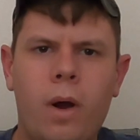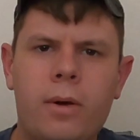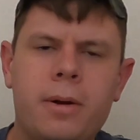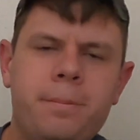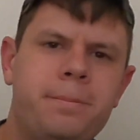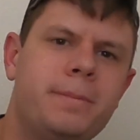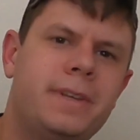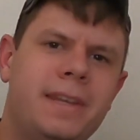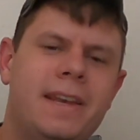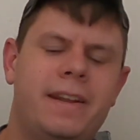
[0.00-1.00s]
Welcome
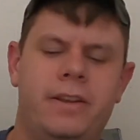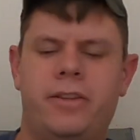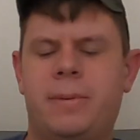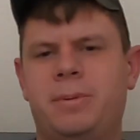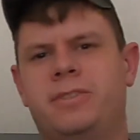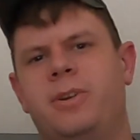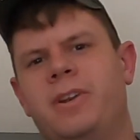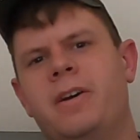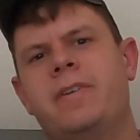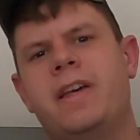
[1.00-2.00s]
to yet another
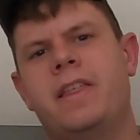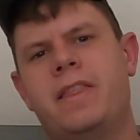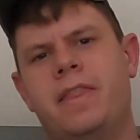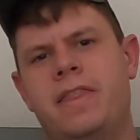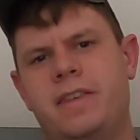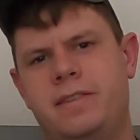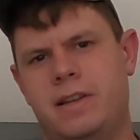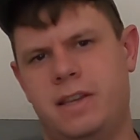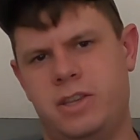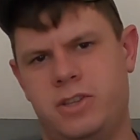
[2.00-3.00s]
episode of The
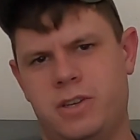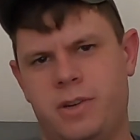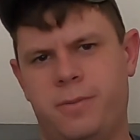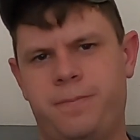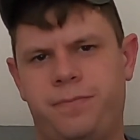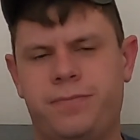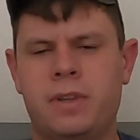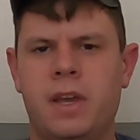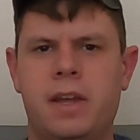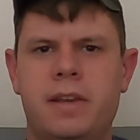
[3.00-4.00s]
Sully Show.
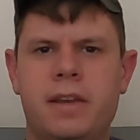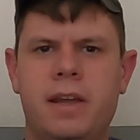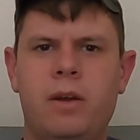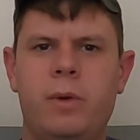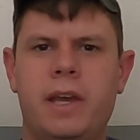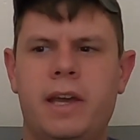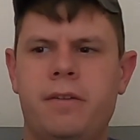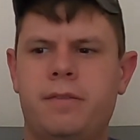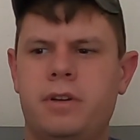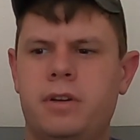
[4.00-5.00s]
Today we
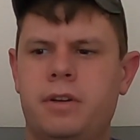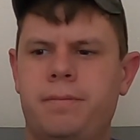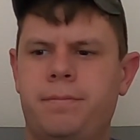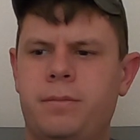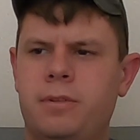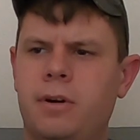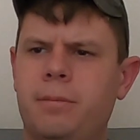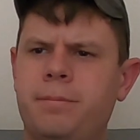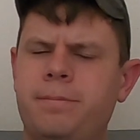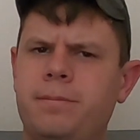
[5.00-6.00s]
have
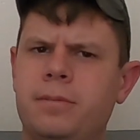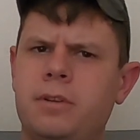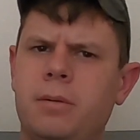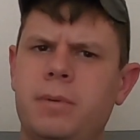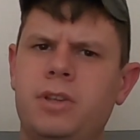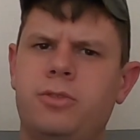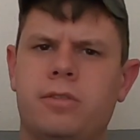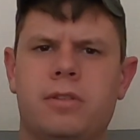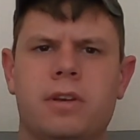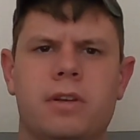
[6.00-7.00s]
something
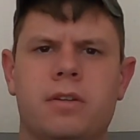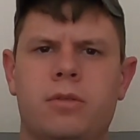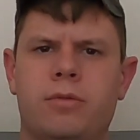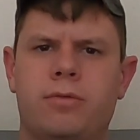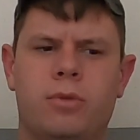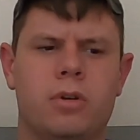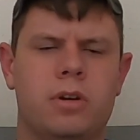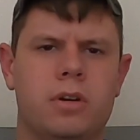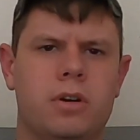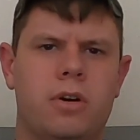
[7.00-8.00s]
interesting
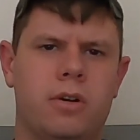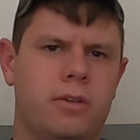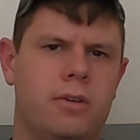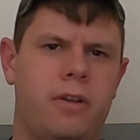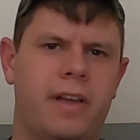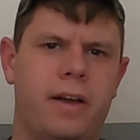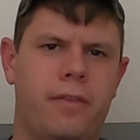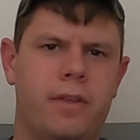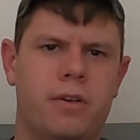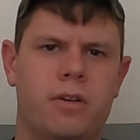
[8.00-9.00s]
for all y'all
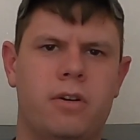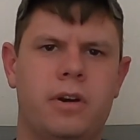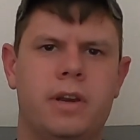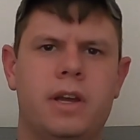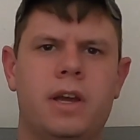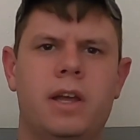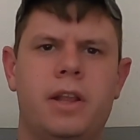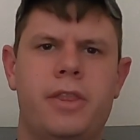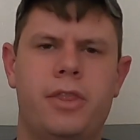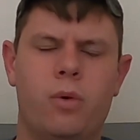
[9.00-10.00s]
out there on
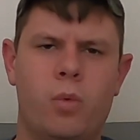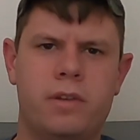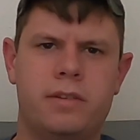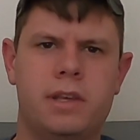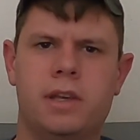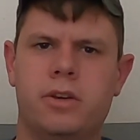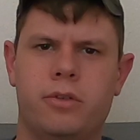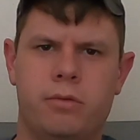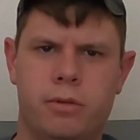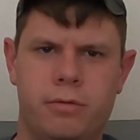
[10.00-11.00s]
the whiskey
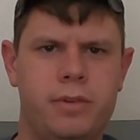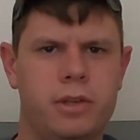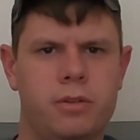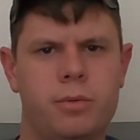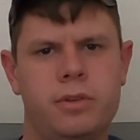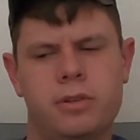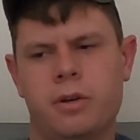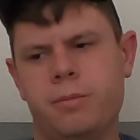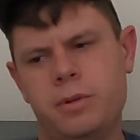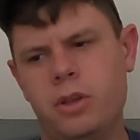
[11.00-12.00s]
review.
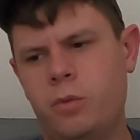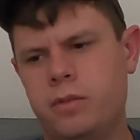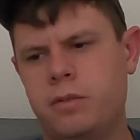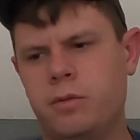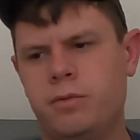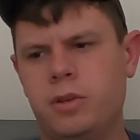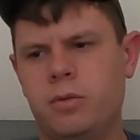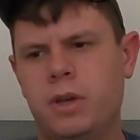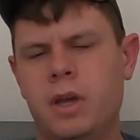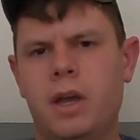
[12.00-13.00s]
So another whiskey
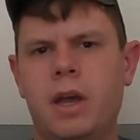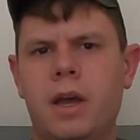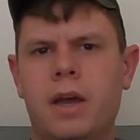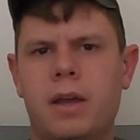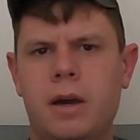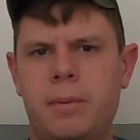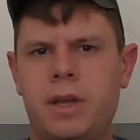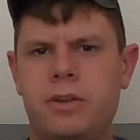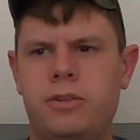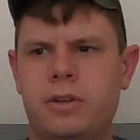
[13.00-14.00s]
review
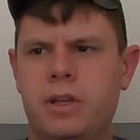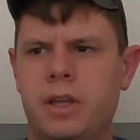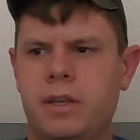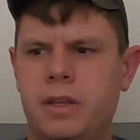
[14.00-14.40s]
coming at you.